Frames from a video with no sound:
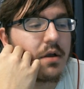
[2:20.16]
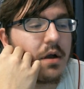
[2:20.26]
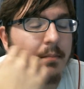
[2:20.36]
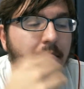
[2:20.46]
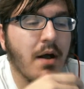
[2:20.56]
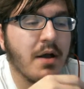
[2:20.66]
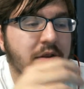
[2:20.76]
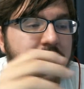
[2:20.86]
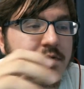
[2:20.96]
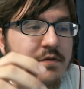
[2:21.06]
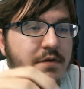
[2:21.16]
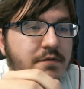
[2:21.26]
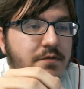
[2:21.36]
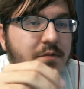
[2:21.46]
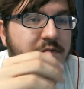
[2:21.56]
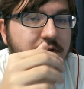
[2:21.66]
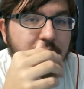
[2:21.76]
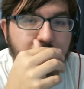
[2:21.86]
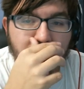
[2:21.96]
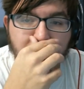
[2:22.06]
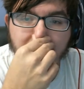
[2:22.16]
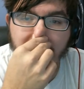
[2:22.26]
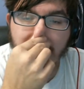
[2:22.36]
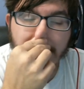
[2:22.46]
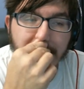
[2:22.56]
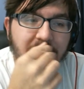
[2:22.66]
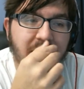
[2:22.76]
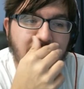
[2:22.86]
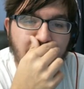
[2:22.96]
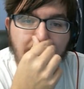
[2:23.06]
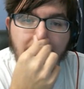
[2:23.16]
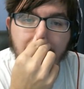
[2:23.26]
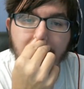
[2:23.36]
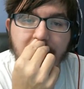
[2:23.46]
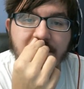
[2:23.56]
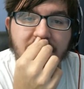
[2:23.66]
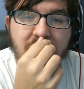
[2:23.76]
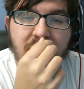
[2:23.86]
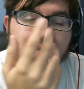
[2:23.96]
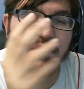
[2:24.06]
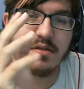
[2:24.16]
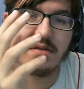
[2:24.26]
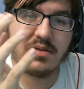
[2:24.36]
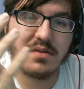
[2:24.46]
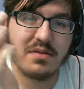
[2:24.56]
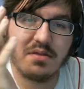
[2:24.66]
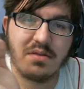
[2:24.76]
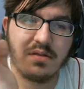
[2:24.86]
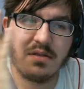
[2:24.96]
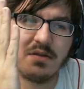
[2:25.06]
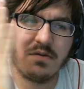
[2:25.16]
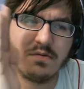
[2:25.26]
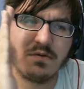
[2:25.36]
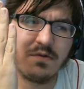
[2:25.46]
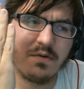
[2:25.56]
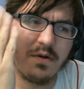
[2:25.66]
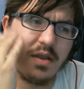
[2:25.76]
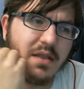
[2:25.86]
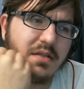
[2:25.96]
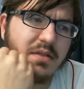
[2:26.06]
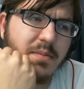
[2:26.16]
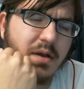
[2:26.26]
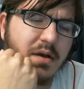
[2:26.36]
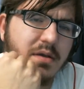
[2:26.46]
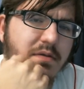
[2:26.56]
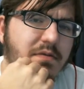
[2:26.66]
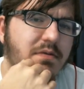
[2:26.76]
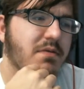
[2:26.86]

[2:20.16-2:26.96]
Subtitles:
a mod and a server review series that I had, which didn't do too great, to be honest.